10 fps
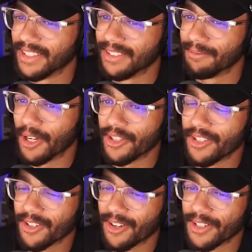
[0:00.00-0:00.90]
Bro,
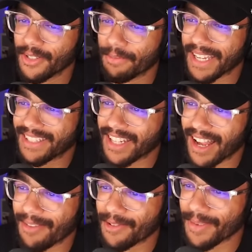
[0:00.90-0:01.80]
these are always the best
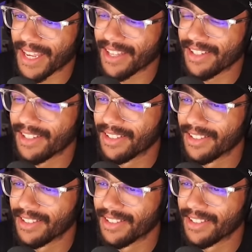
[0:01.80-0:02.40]
times, man.